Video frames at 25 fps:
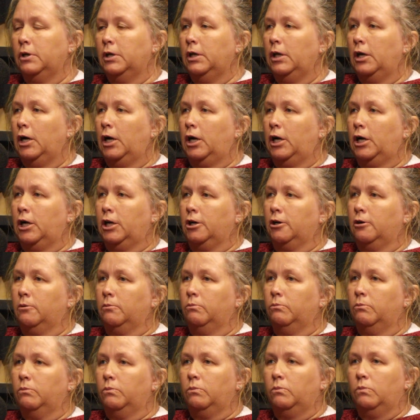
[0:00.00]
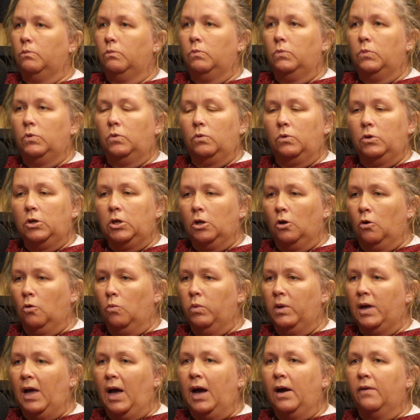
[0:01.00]
Mm-hmm.
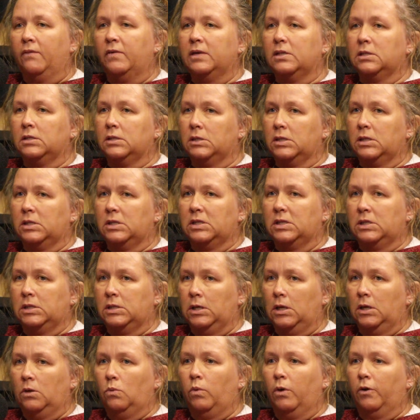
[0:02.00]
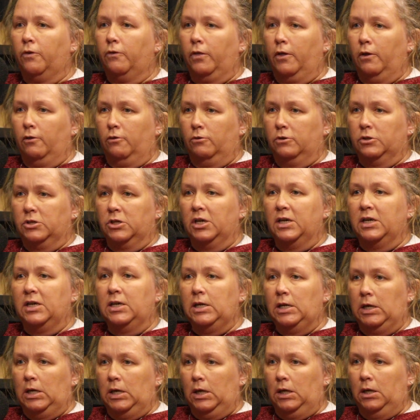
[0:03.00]
We obviously see where there's a
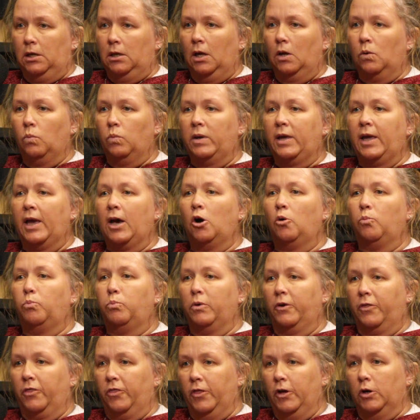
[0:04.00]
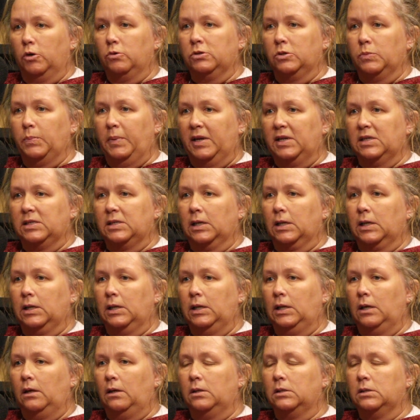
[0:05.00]
need, and we help with those basic
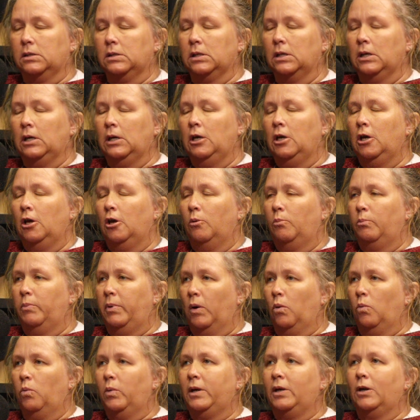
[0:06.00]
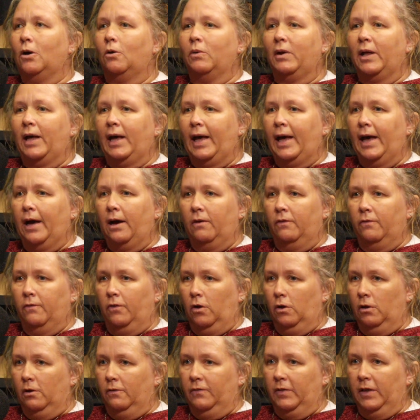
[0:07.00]
needs. Mm-hmm. But we don't have
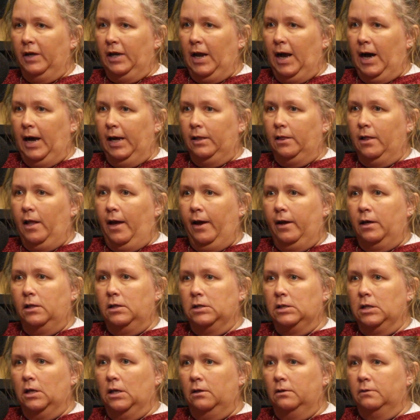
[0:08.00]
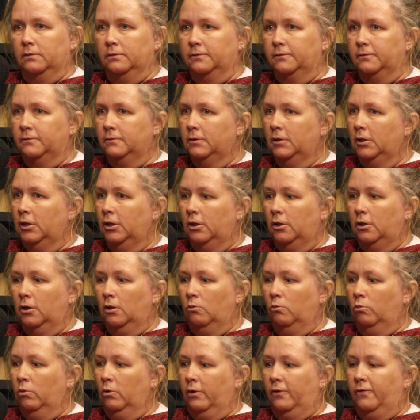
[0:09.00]
all of the guidelines of,
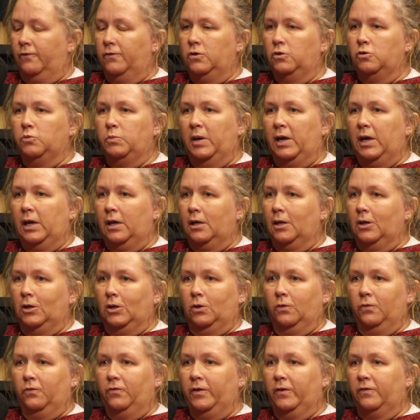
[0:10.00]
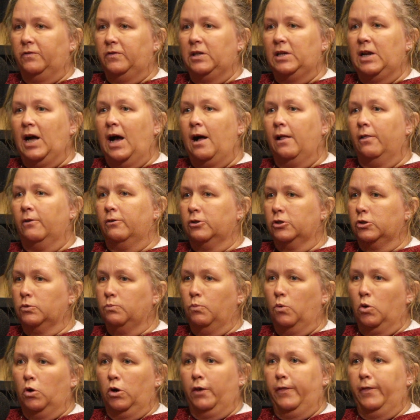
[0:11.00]
well, if you make, $50
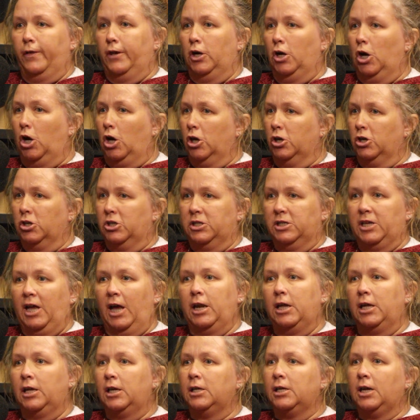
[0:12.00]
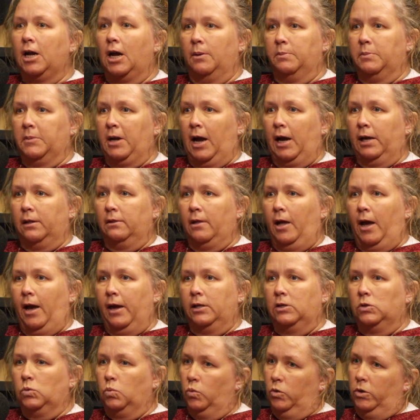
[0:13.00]
more than our set income
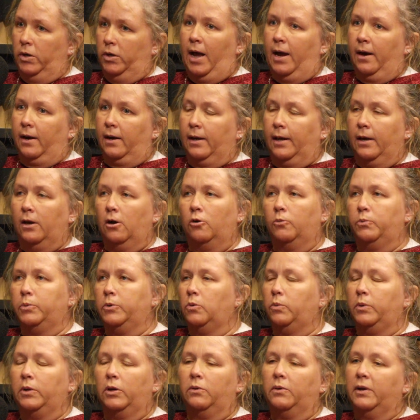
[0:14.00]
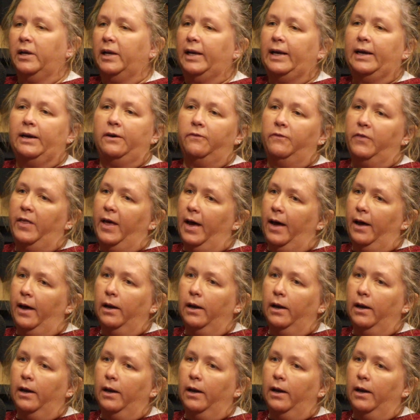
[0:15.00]
guidelines, we're not going to help you. We don't have that.